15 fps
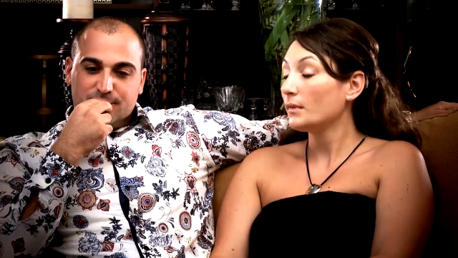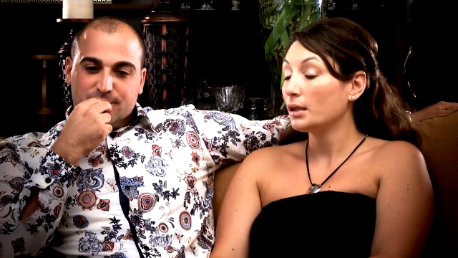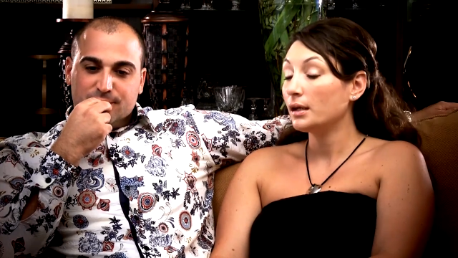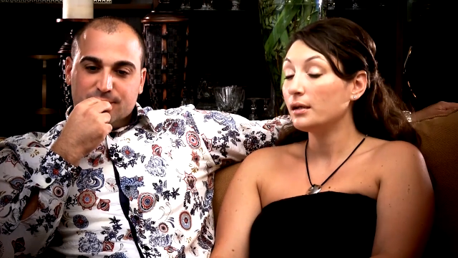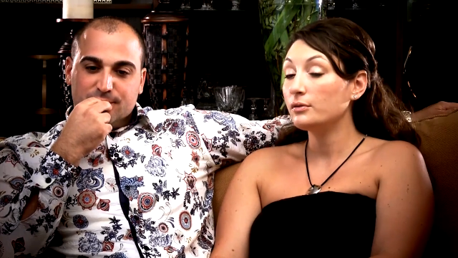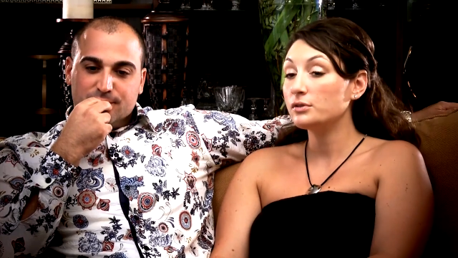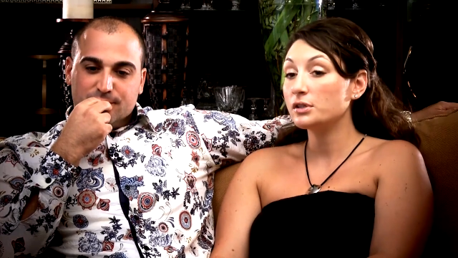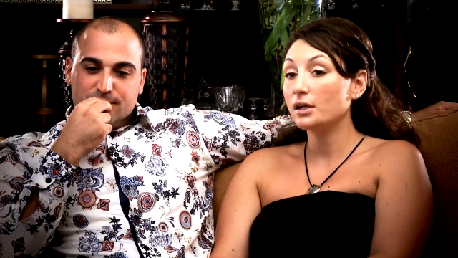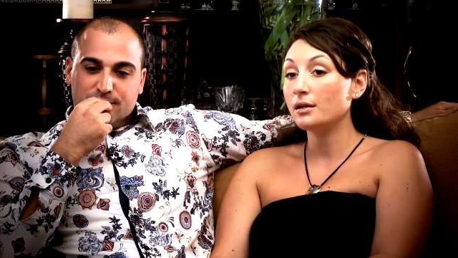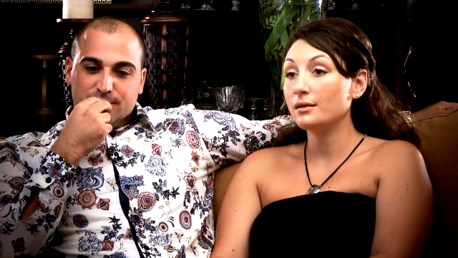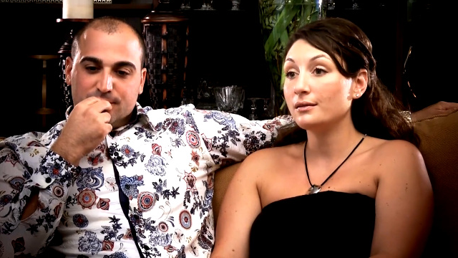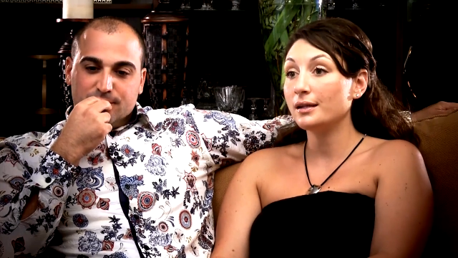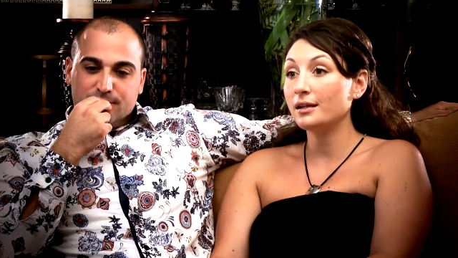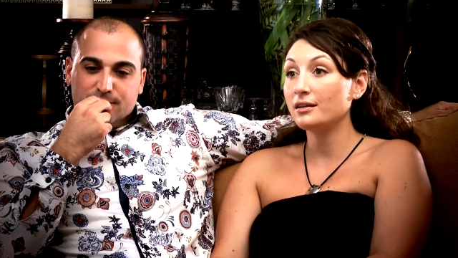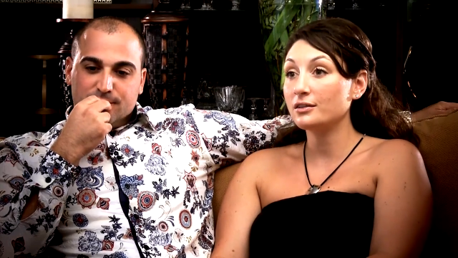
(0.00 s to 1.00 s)
Speaker 1: She was good.
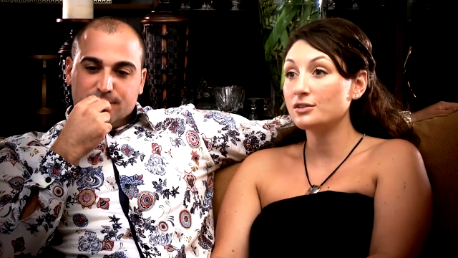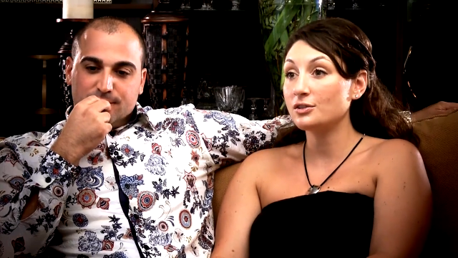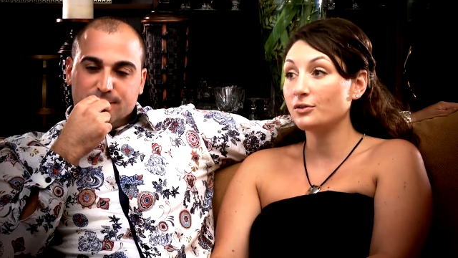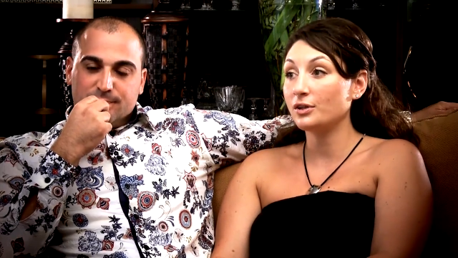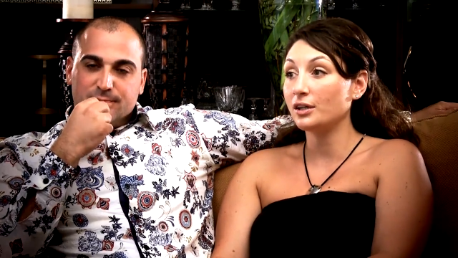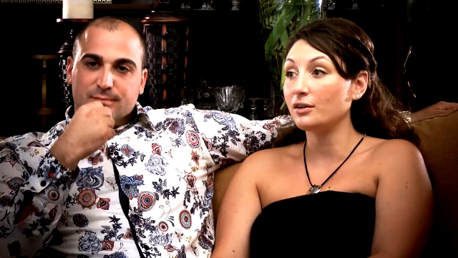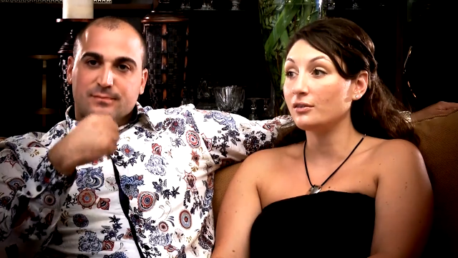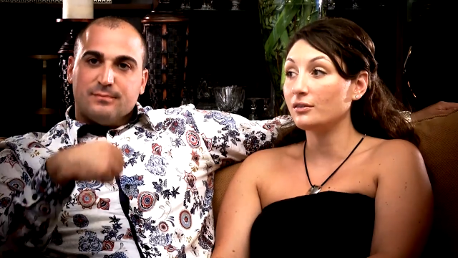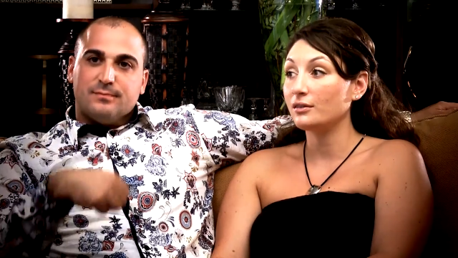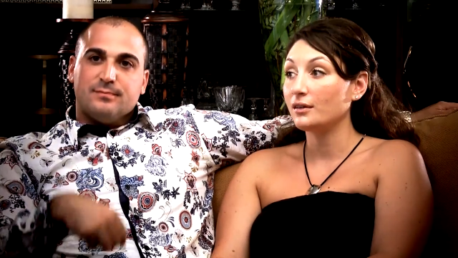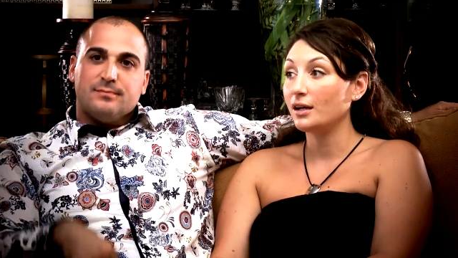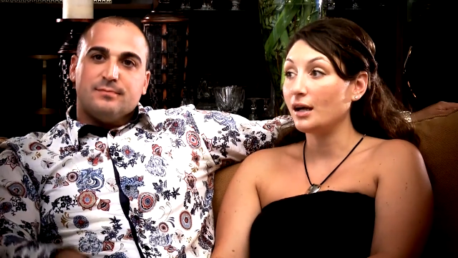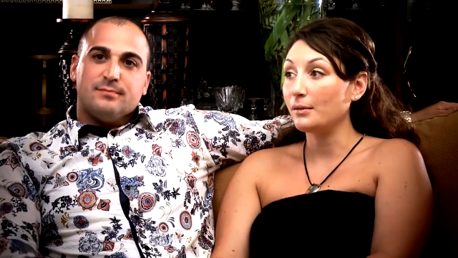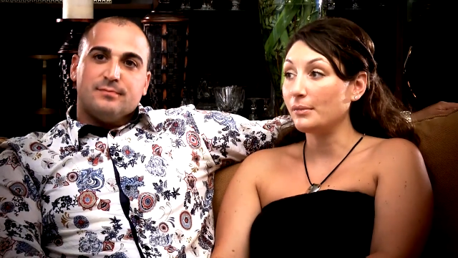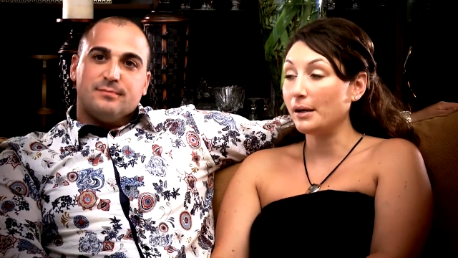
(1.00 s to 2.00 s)
They look so cute.
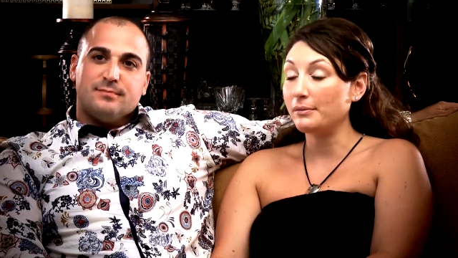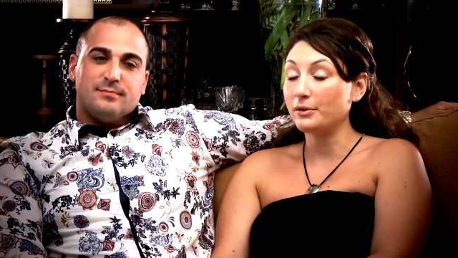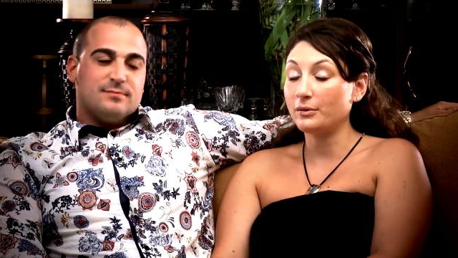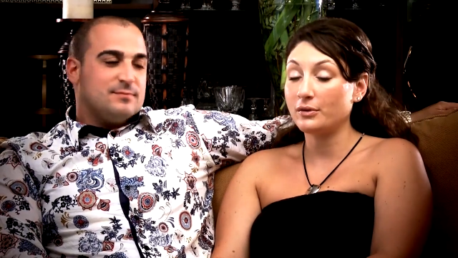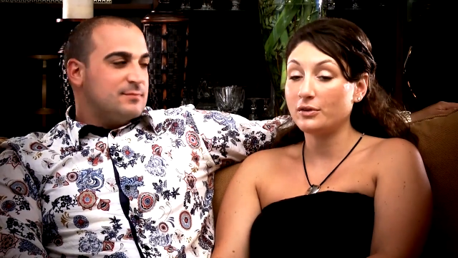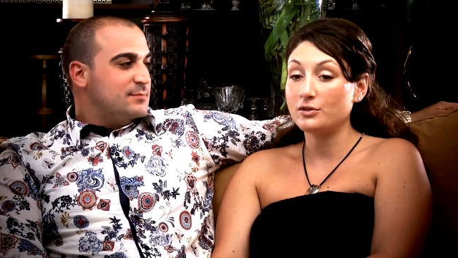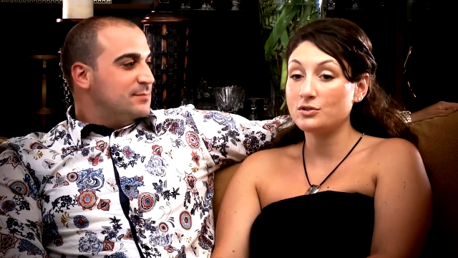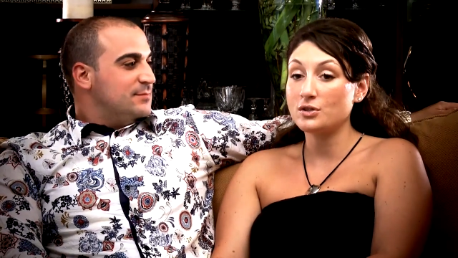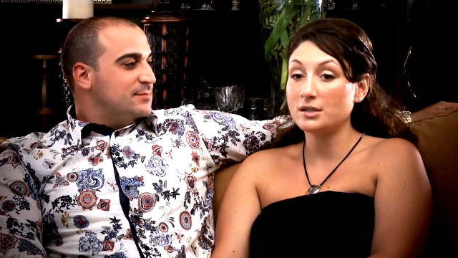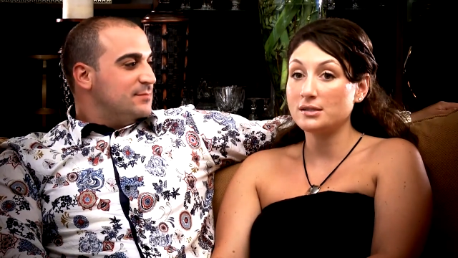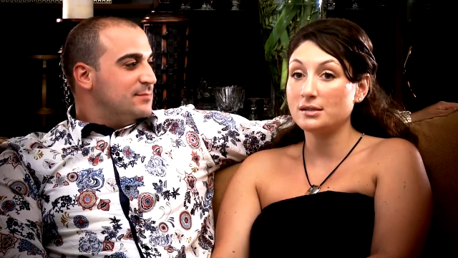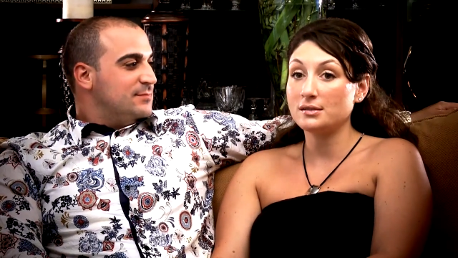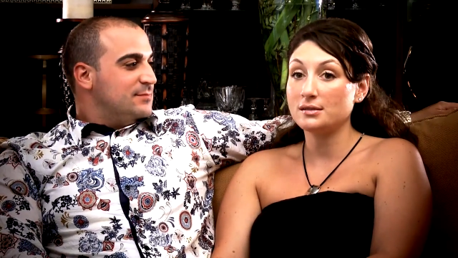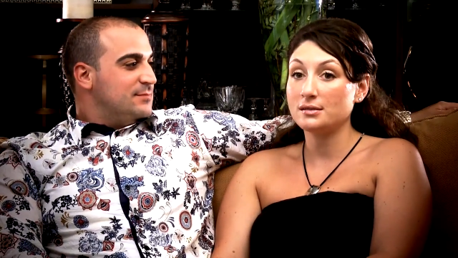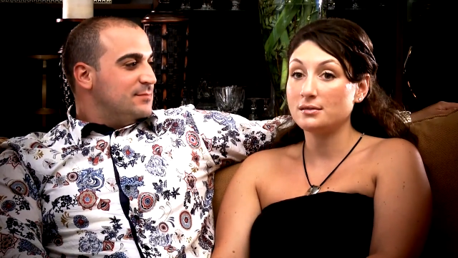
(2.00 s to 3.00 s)
I'm happy with their
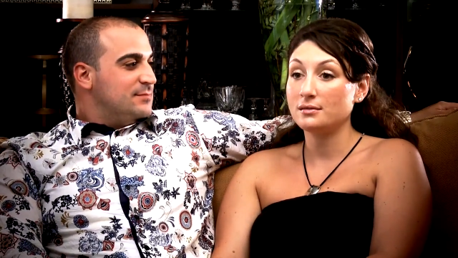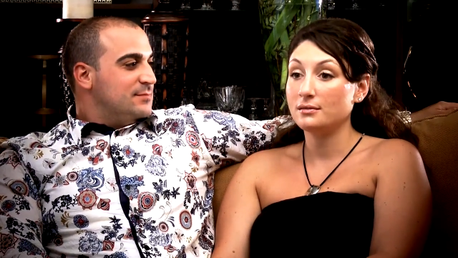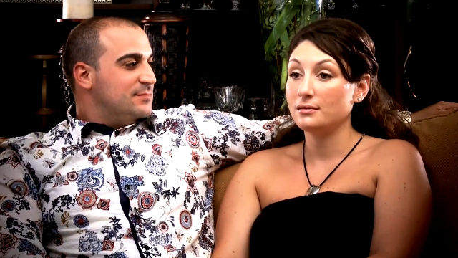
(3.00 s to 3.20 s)
dresses.